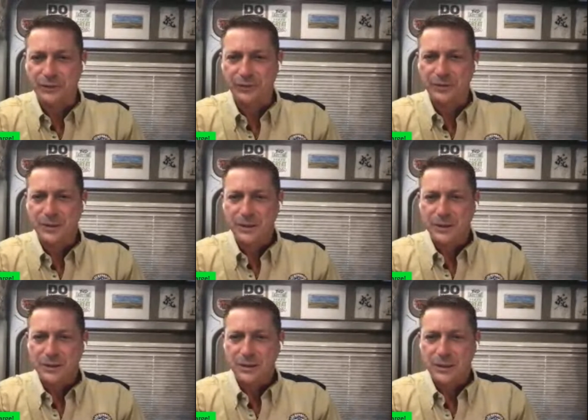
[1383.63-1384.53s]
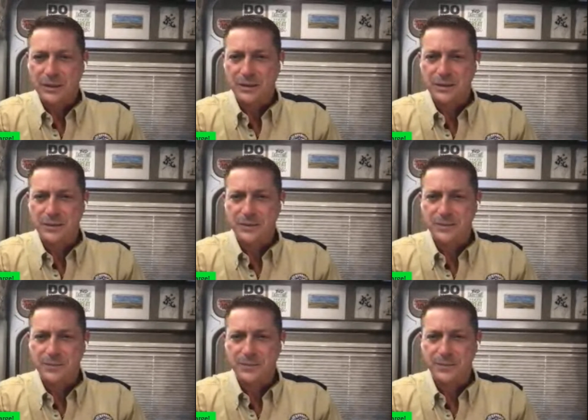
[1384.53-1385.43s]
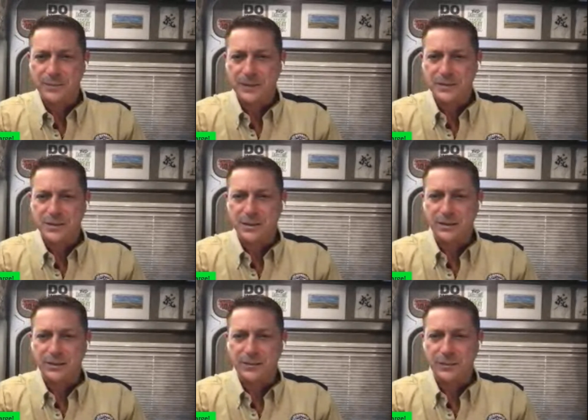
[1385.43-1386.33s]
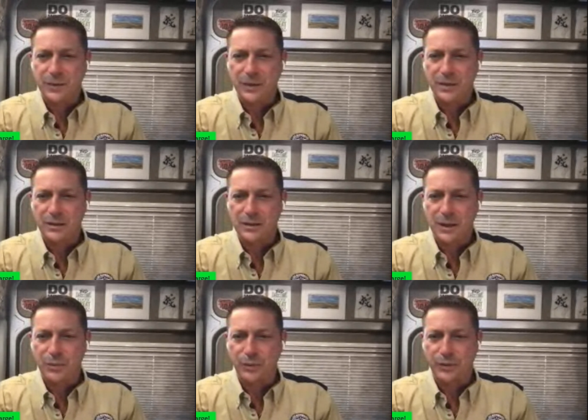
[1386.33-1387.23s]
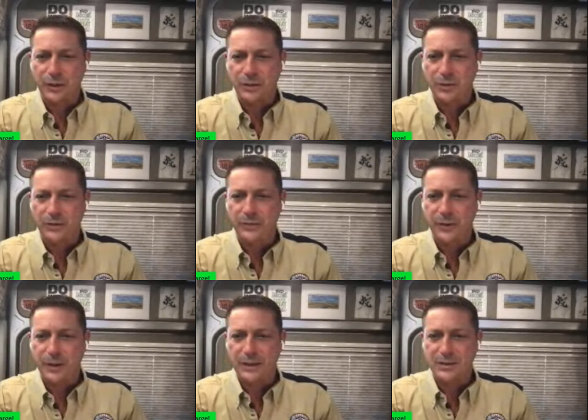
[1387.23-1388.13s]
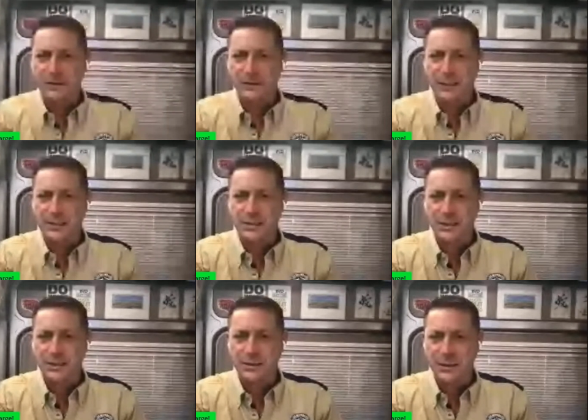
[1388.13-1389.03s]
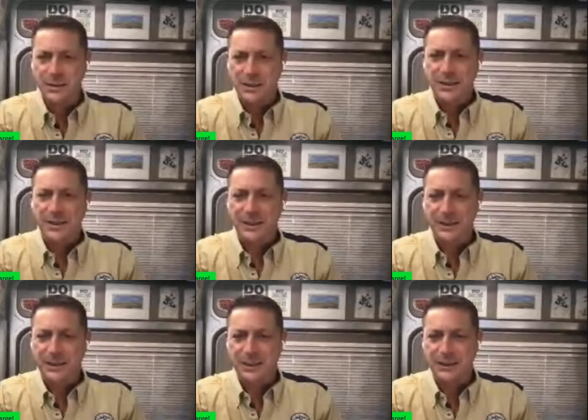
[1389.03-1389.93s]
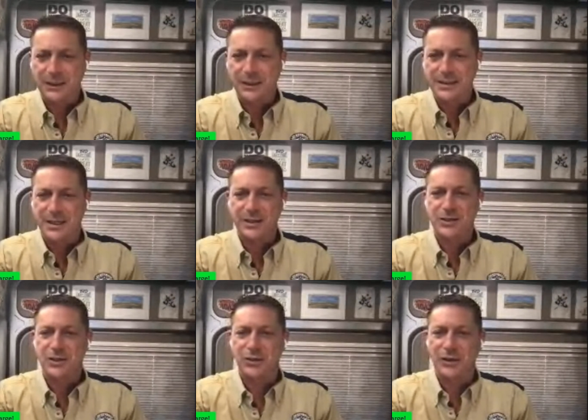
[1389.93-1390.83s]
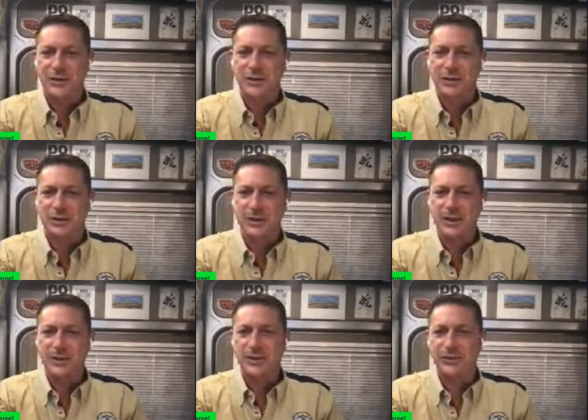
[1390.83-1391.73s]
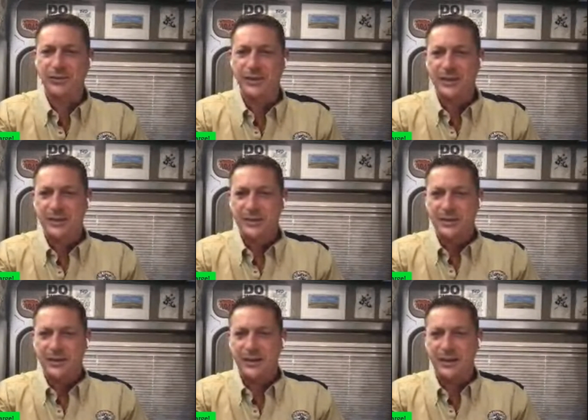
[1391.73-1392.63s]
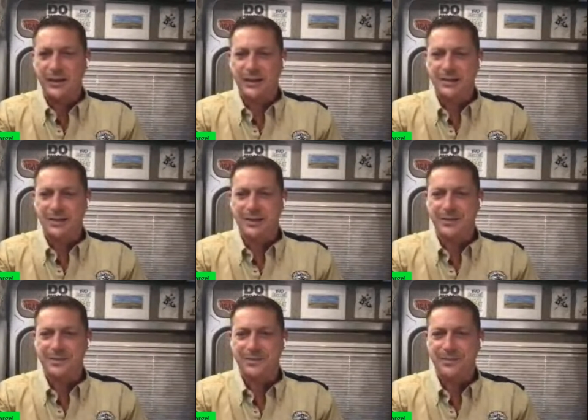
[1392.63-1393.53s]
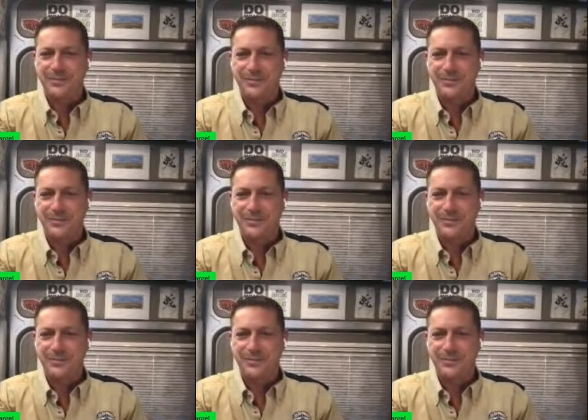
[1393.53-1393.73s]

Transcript: this. Um, let's see. Uh, April, we talked about Fairbanks, Alaska, L E D headlights, San Antonio, I'm getting close, and um,